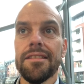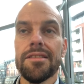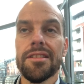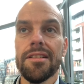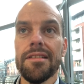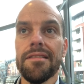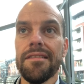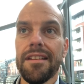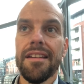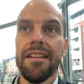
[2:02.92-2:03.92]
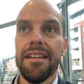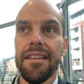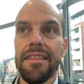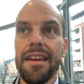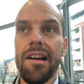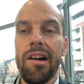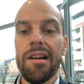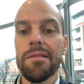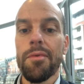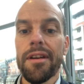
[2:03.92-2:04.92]
So their
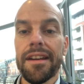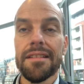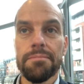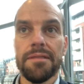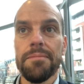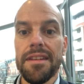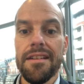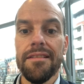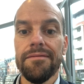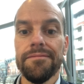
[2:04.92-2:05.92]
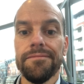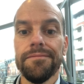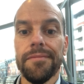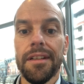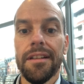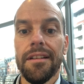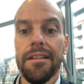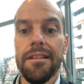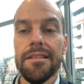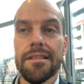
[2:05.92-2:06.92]
hard work has put me here.
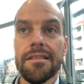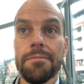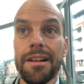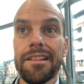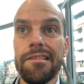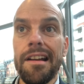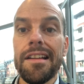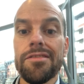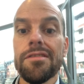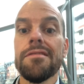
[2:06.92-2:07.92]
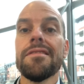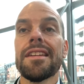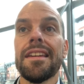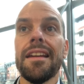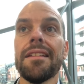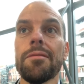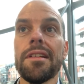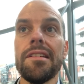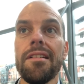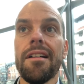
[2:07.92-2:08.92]
So it's about gratitude to getting where
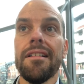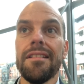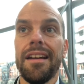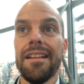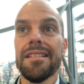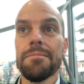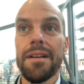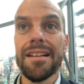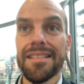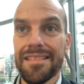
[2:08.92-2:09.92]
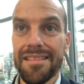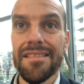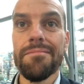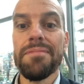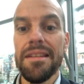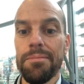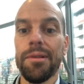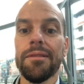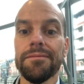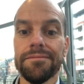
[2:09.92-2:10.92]
you are, and it's about
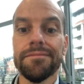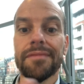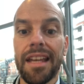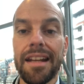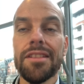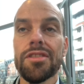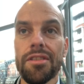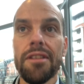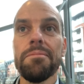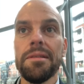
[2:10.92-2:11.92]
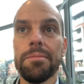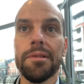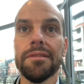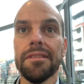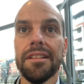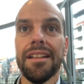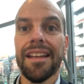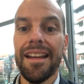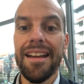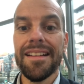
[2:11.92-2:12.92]
people, getting to know people,
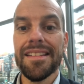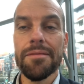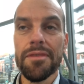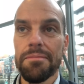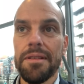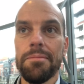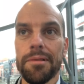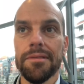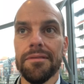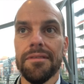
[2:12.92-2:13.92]
connecting with people,